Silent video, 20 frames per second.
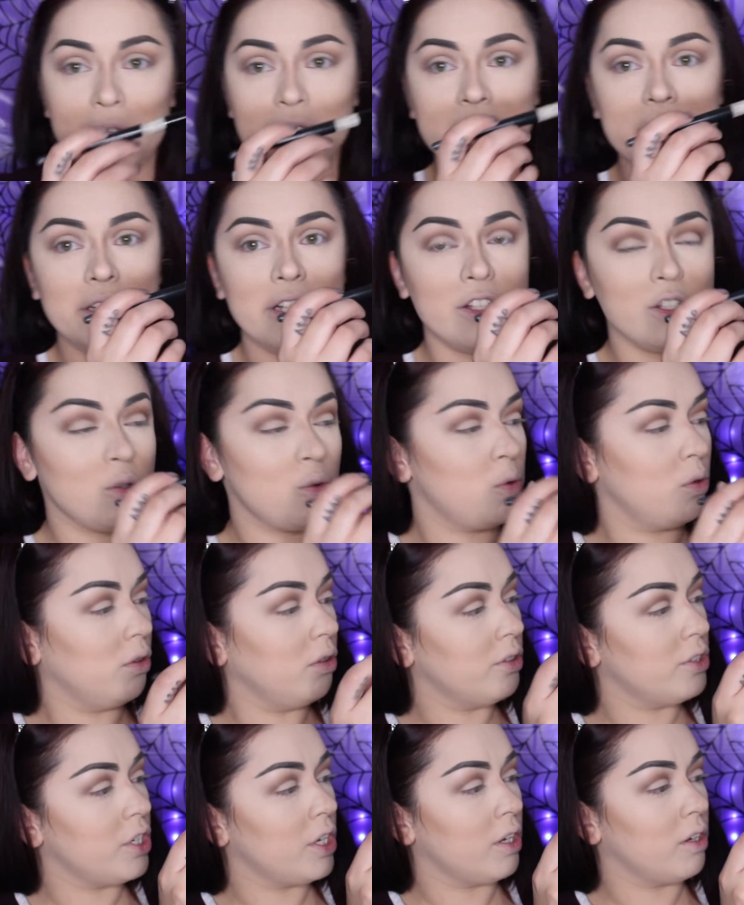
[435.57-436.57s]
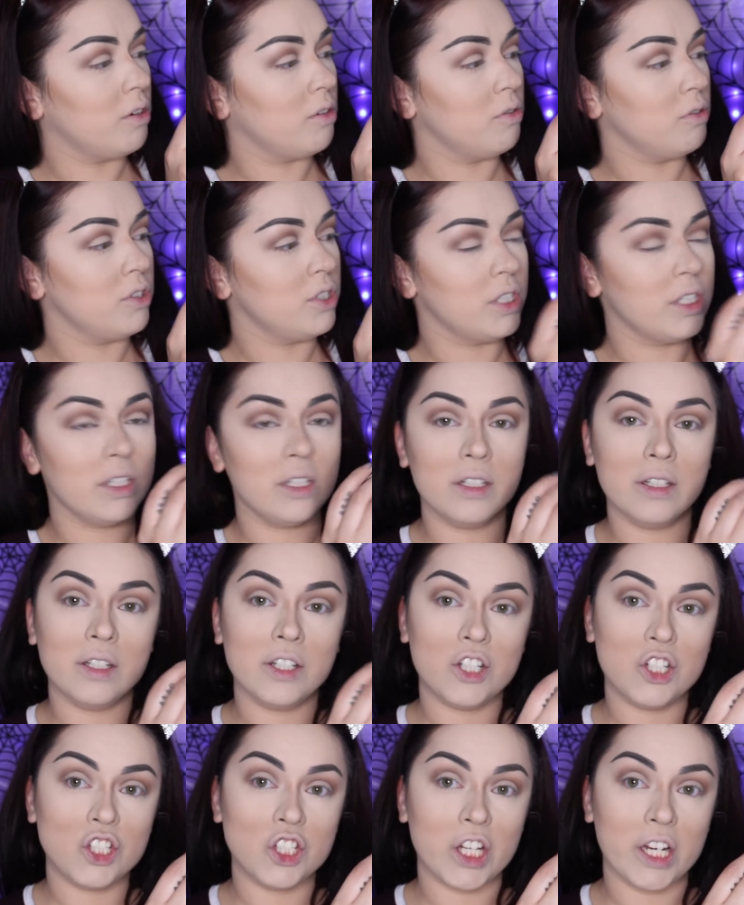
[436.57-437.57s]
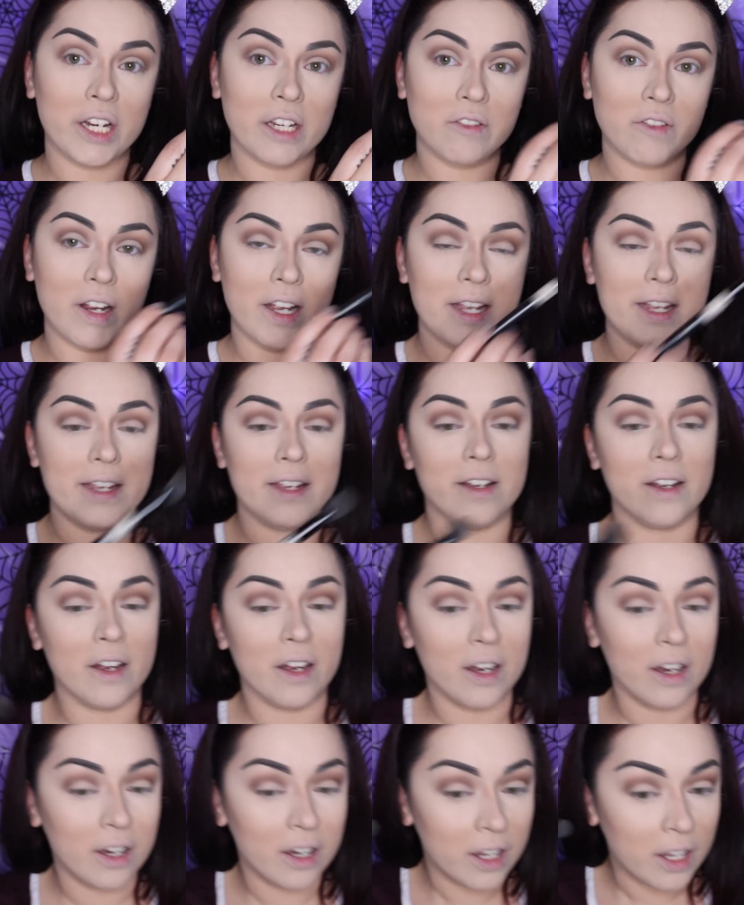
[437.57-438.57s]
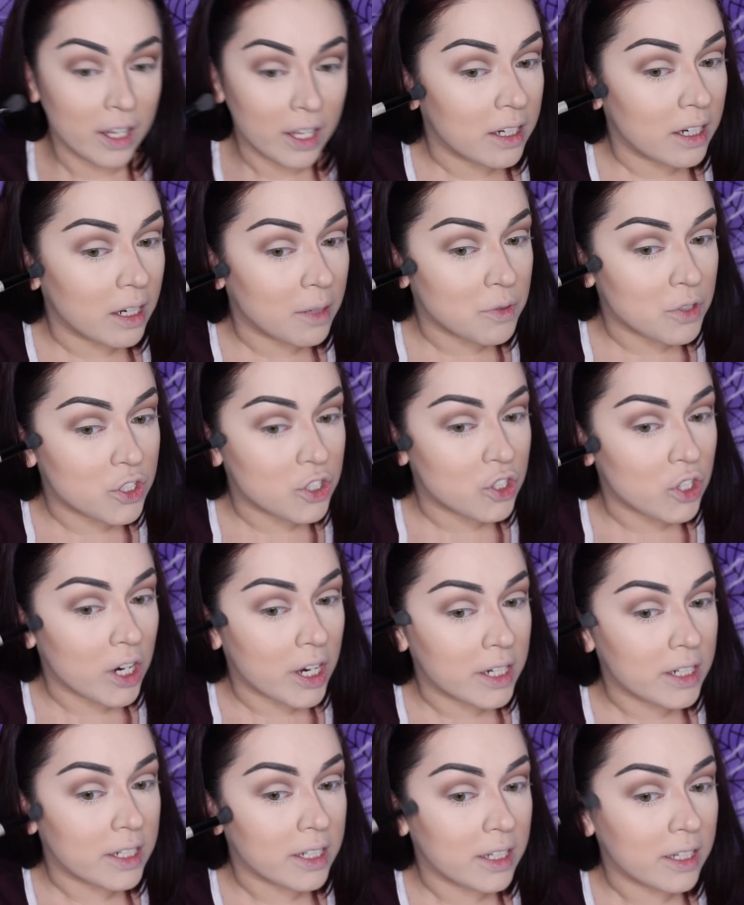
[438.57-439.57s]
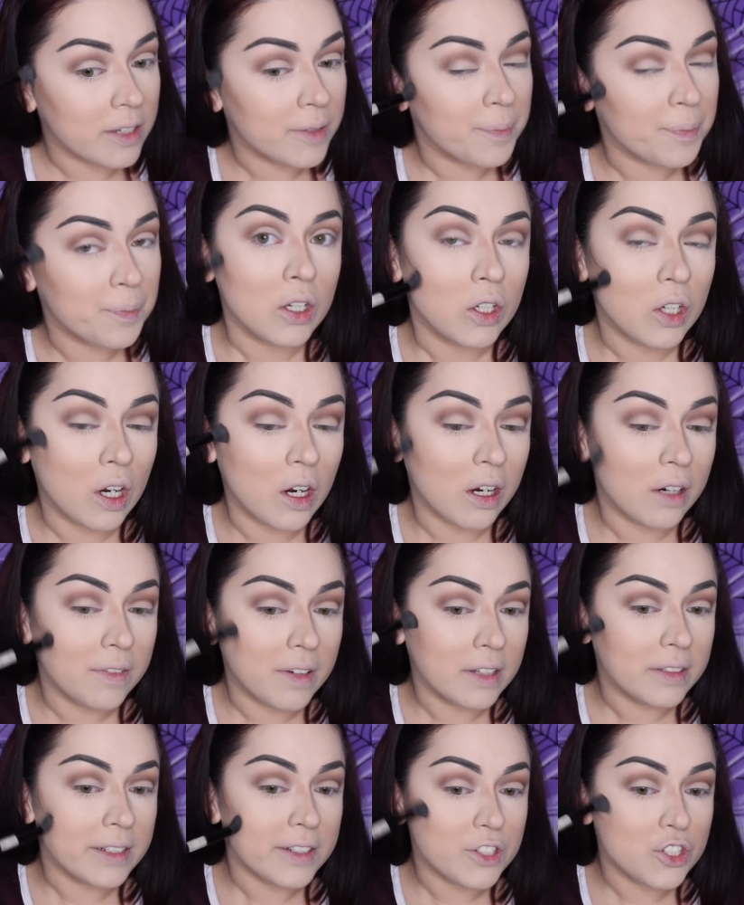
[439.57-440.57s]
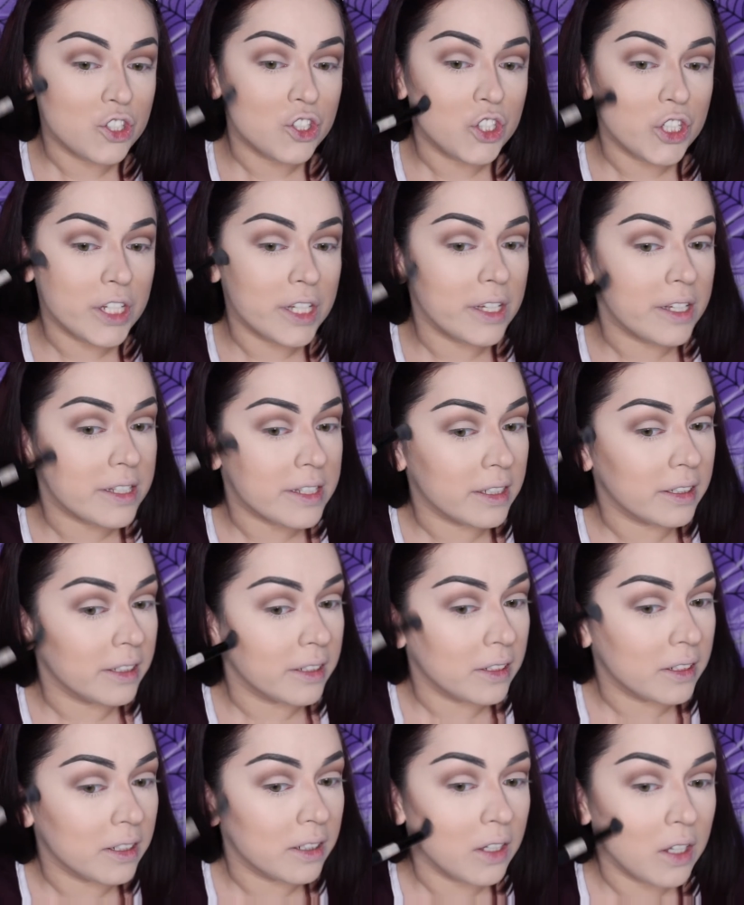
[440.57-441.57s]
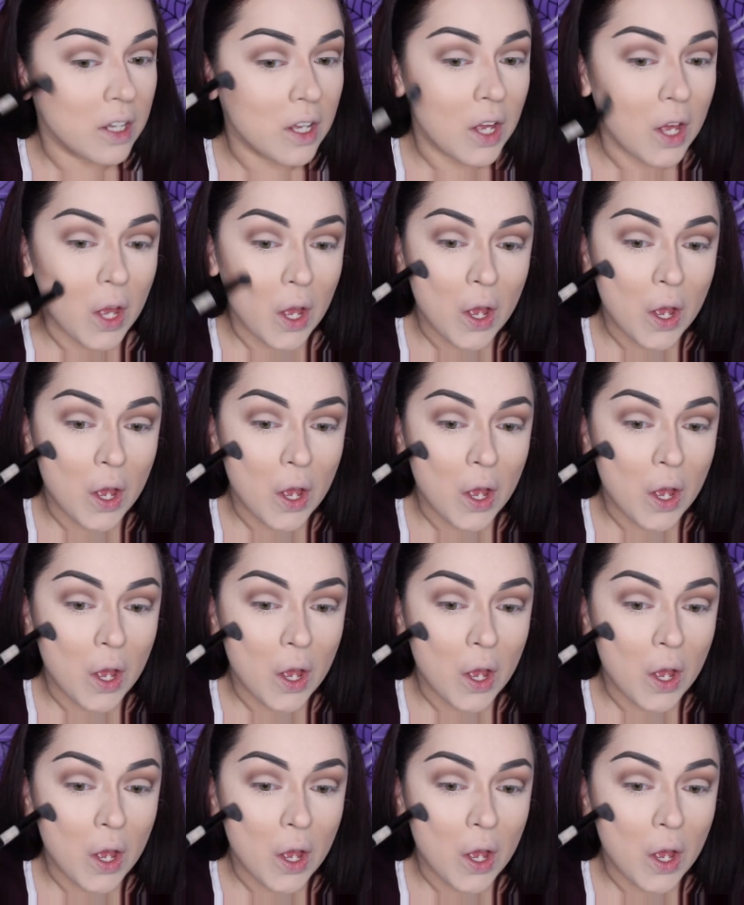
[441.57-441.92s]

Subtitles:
using this cool toned shade right here, and I'm just trying to carve out these cheeks a little.